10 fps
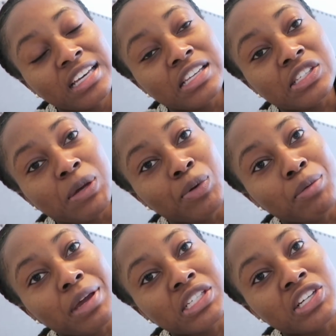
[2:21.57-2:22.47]
so i'm gonna
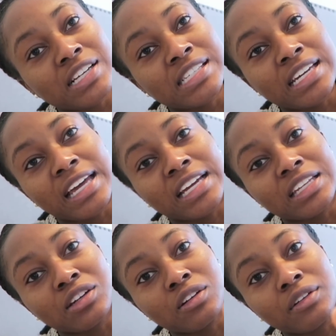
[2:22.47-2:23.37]
make sure i take like a
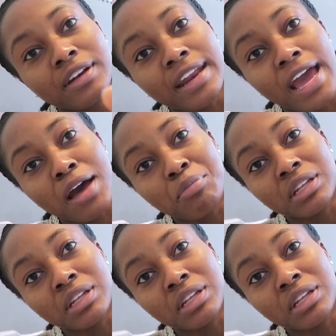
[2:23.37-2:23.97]
little nap